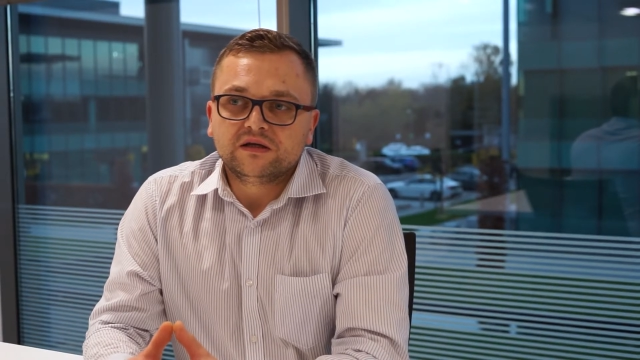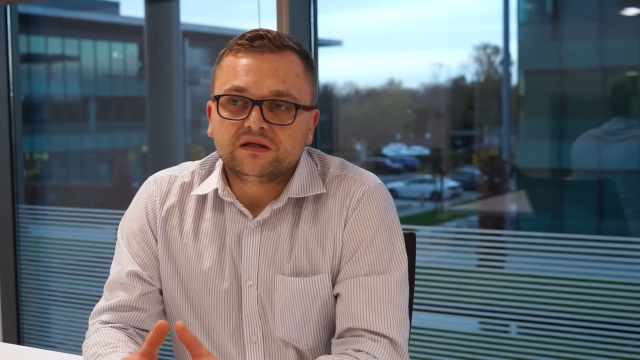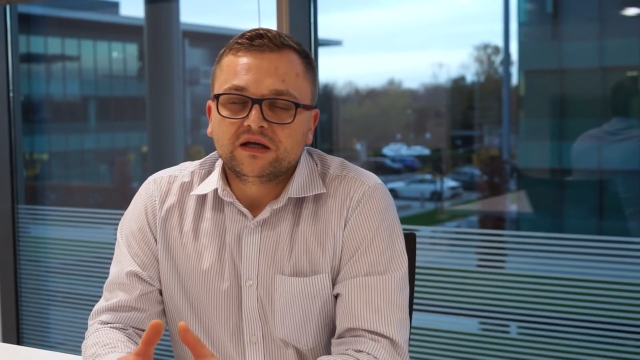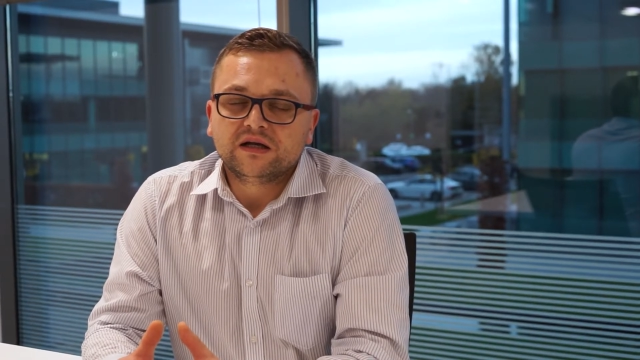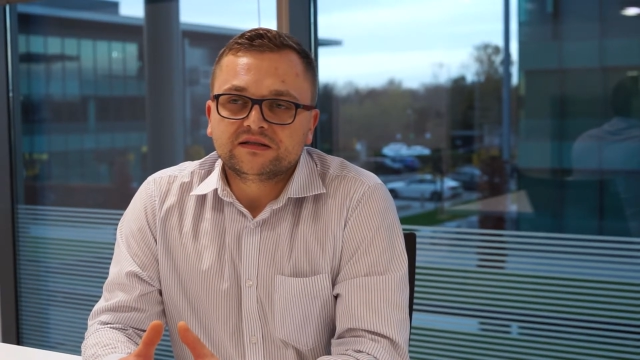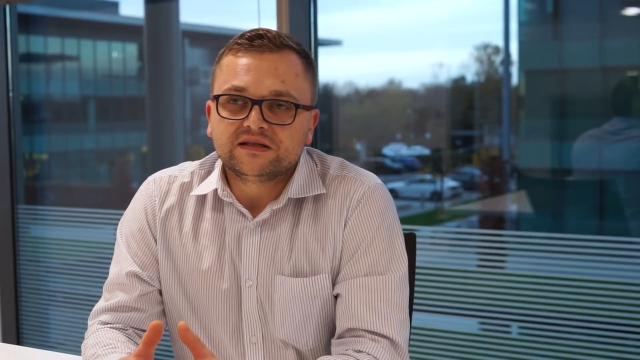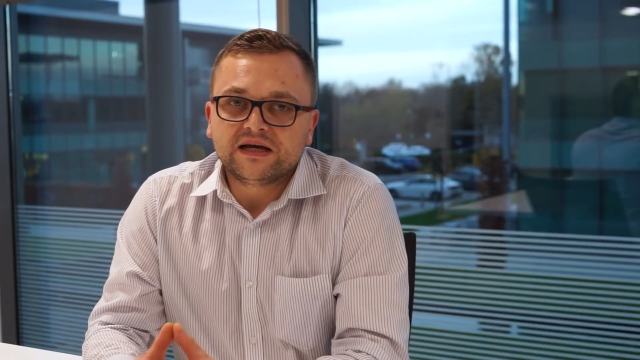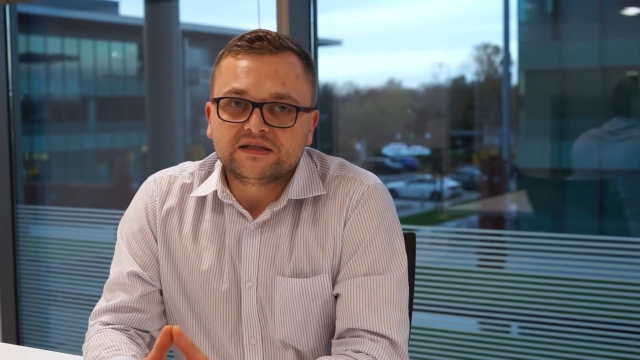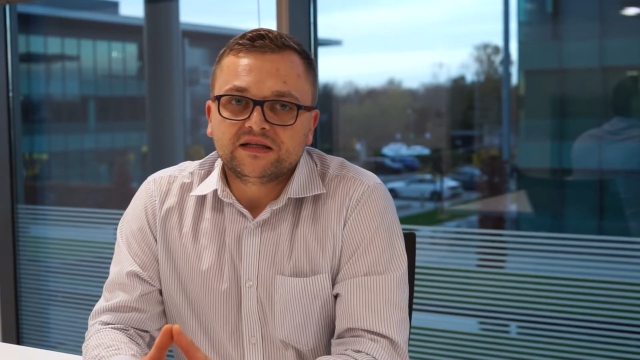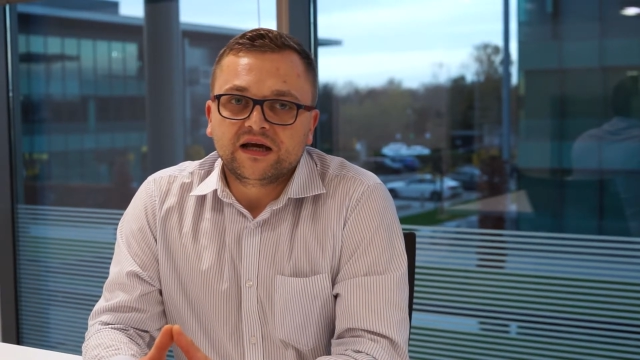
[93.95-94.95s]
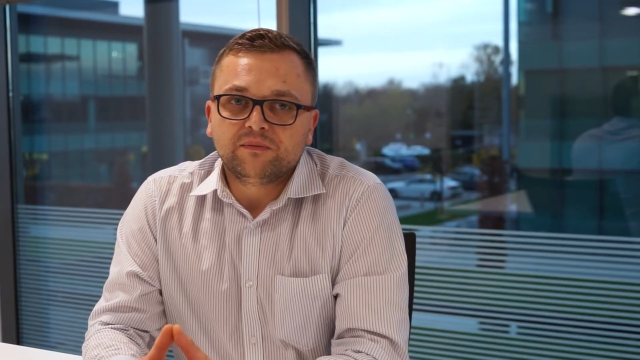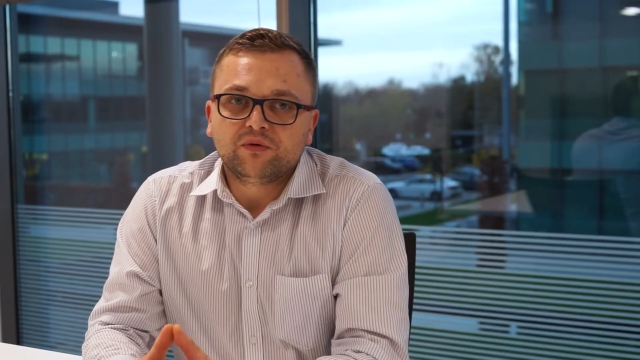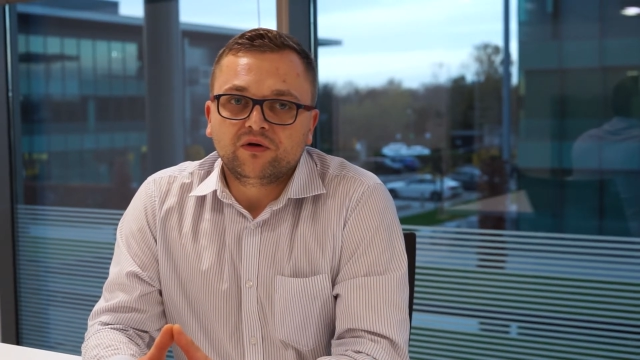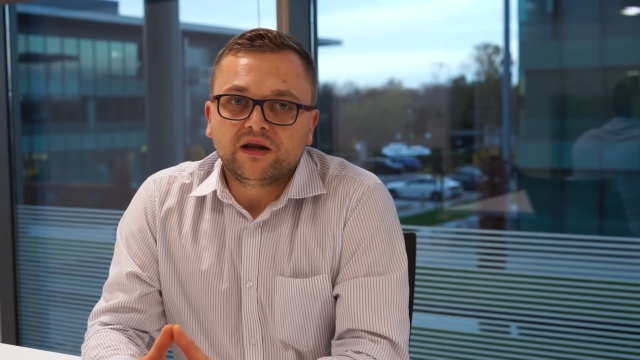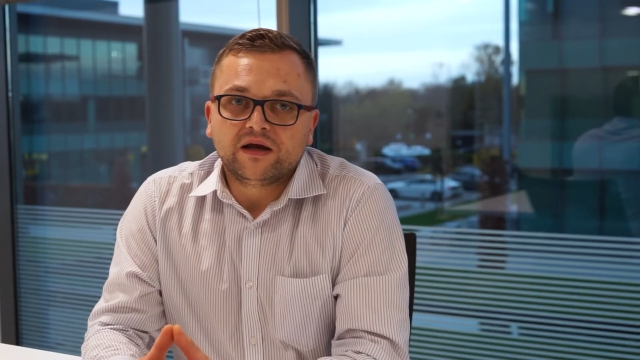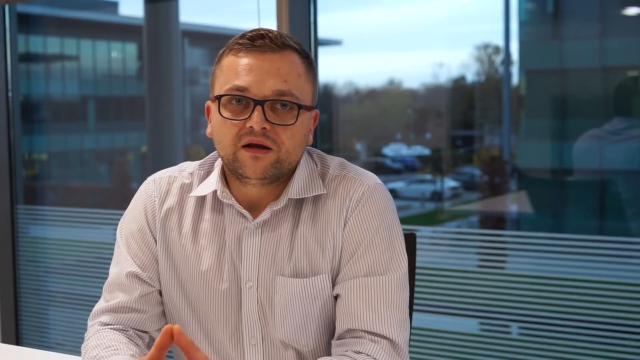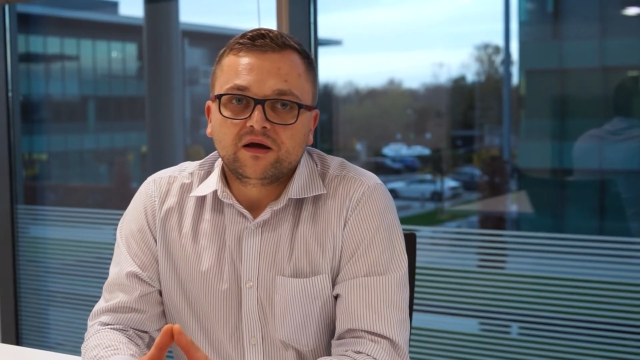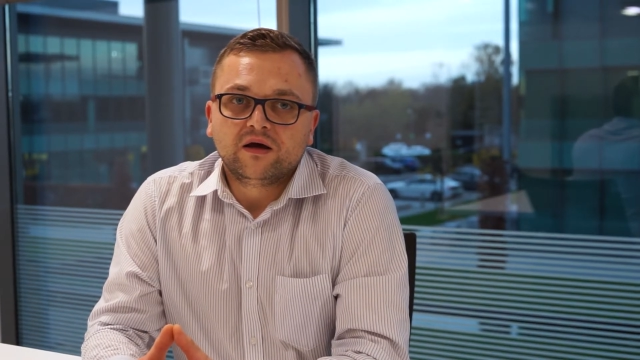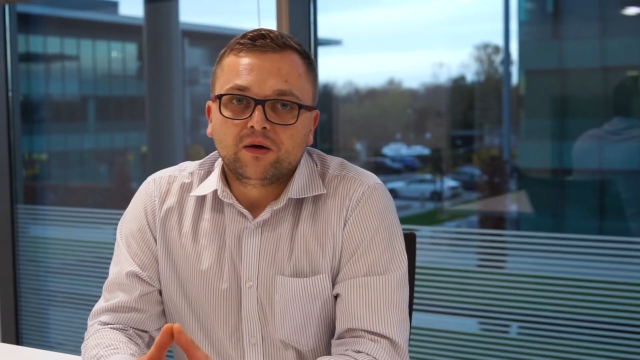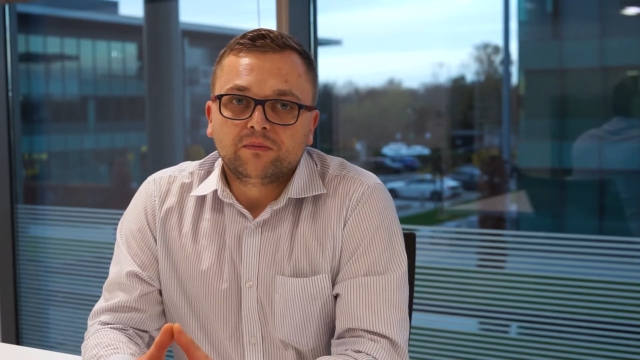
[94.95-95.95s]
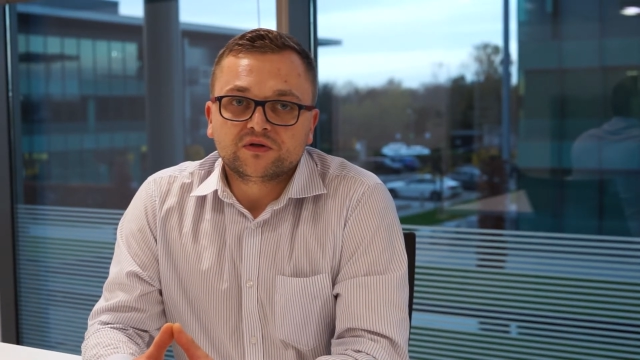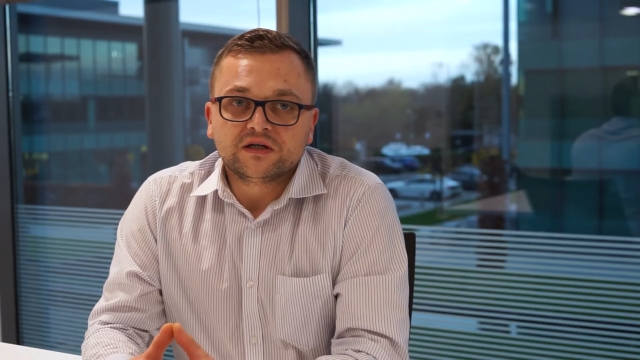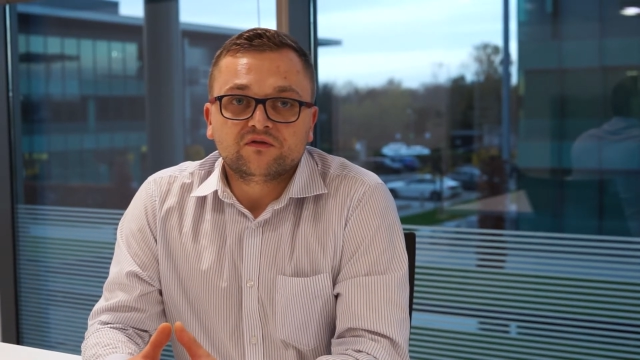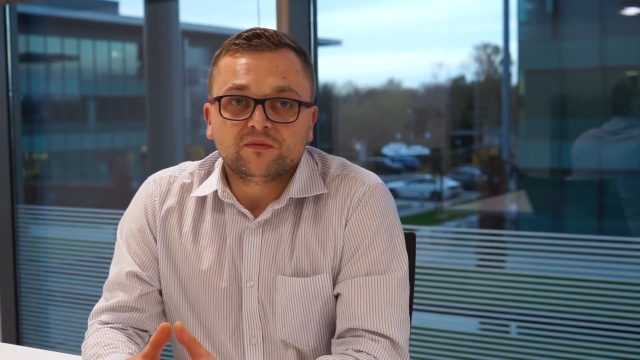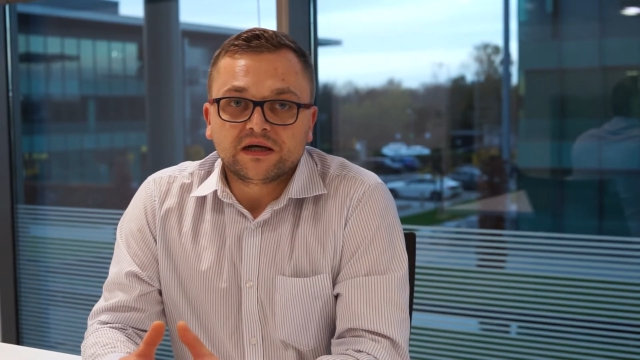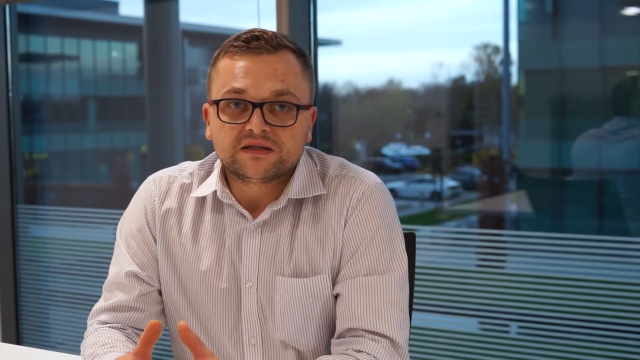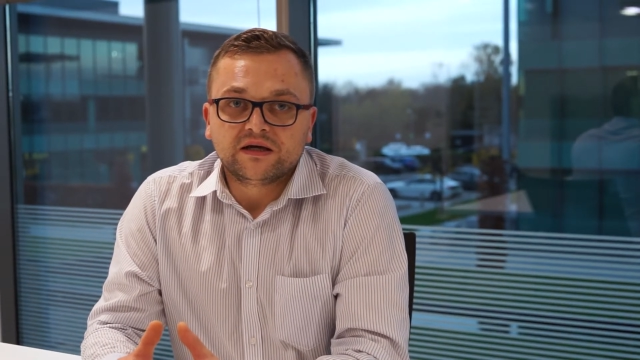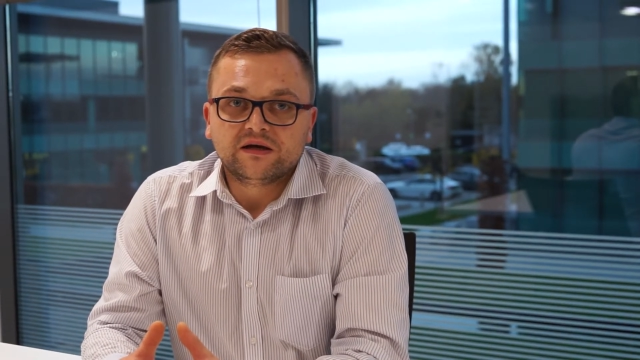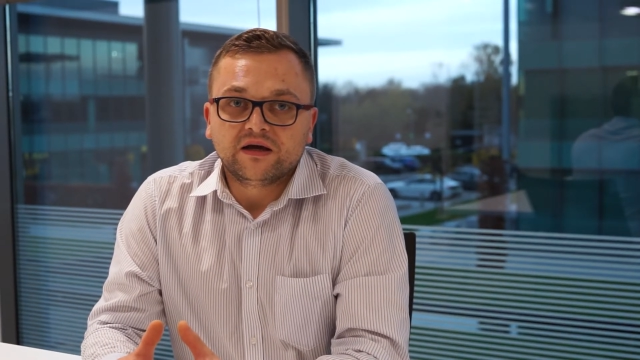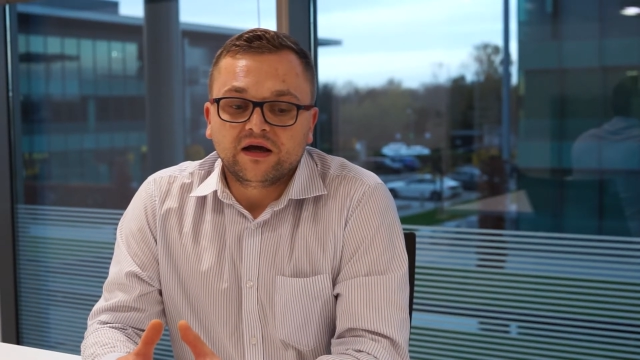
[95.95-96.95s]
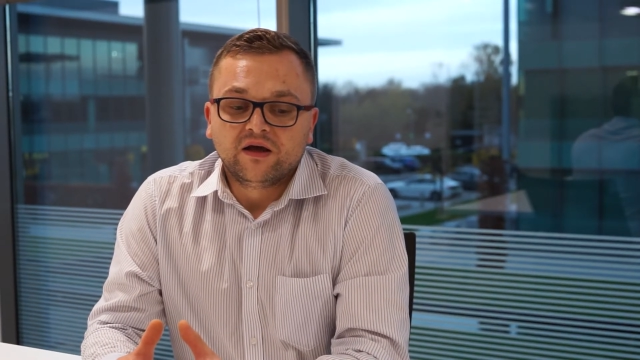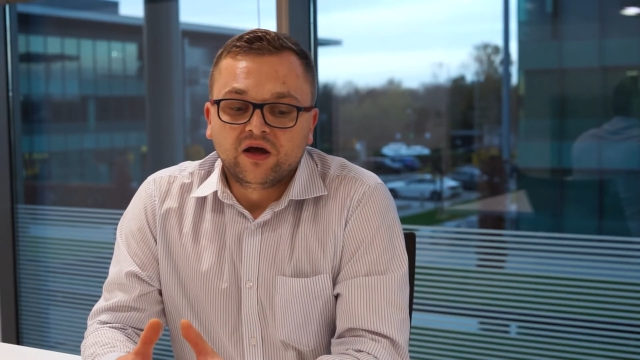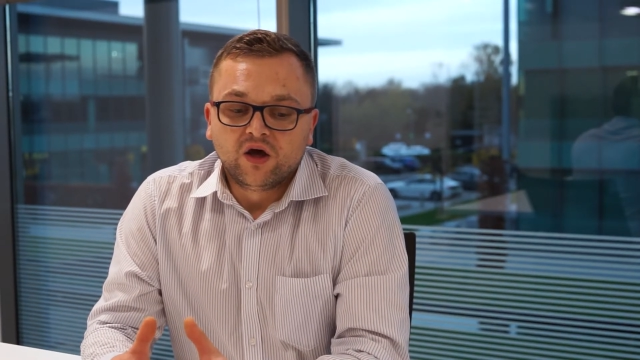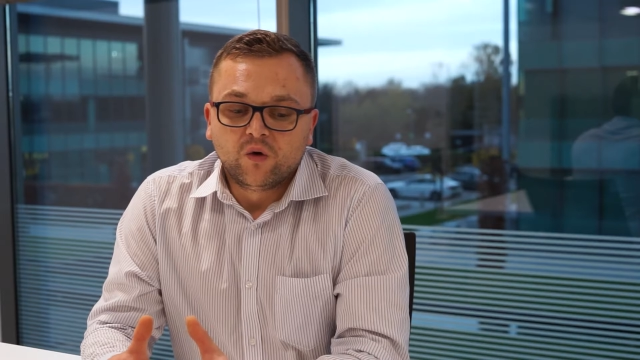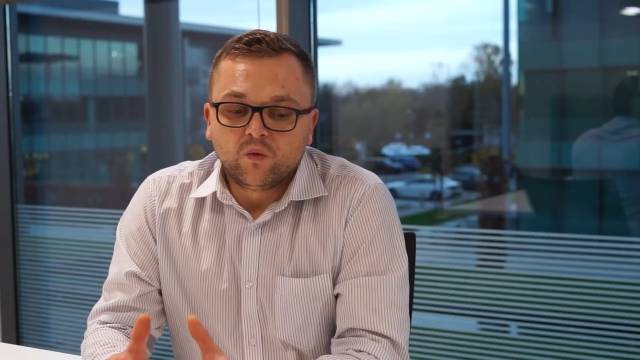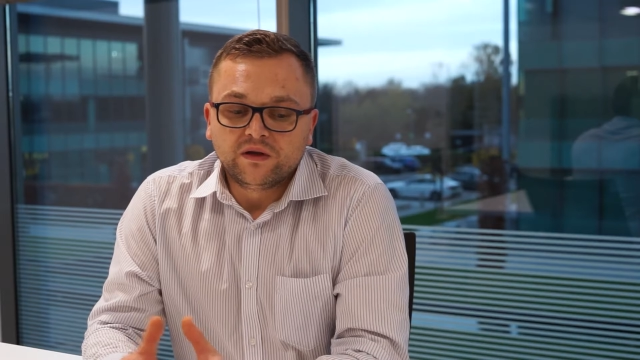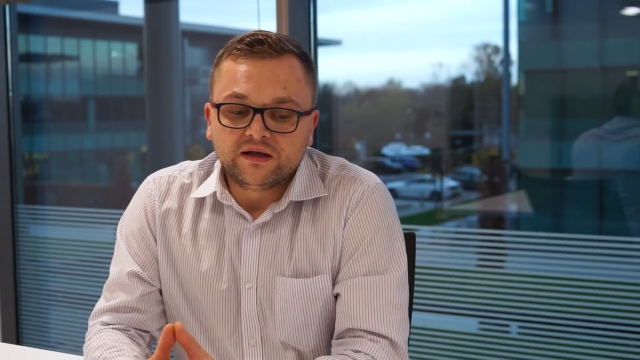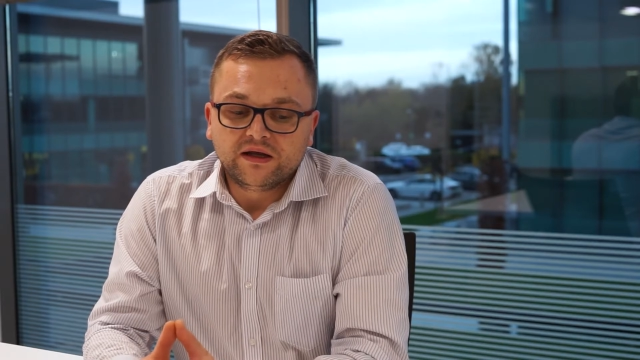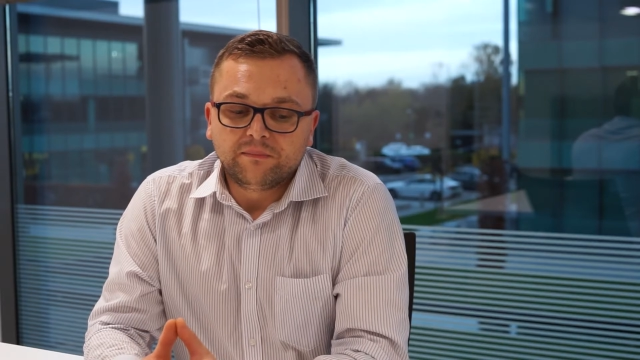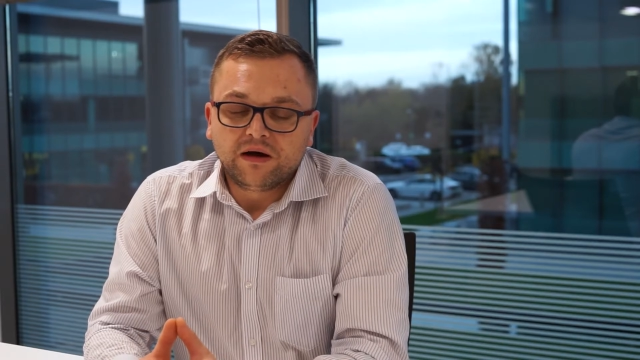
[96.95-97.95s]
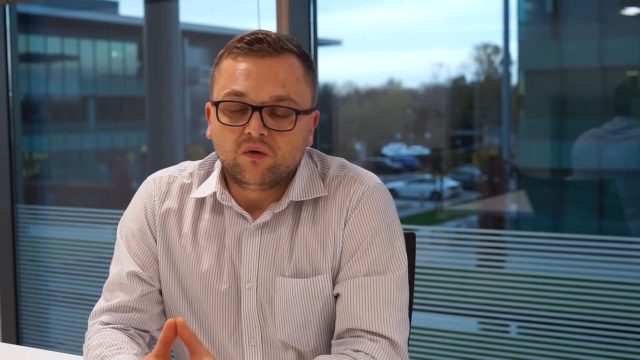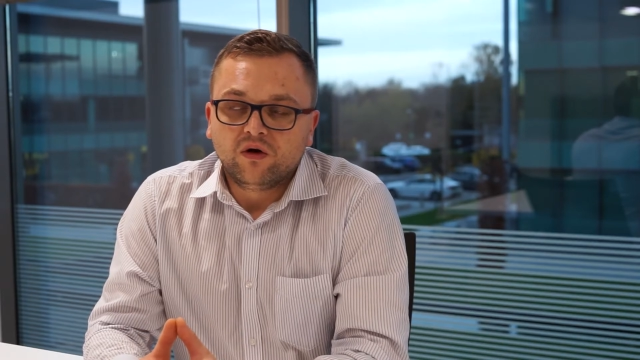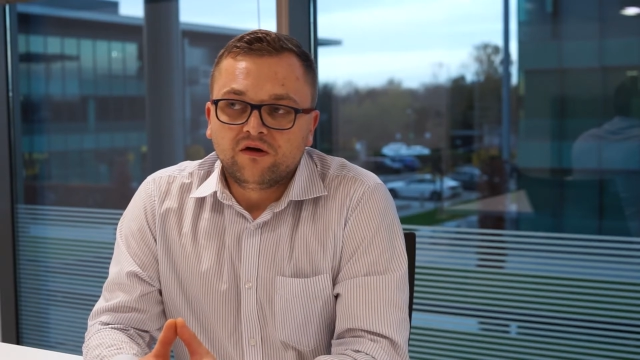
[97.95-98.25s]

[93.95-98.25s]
it kills 99.9% percent 09 of the bacteria within about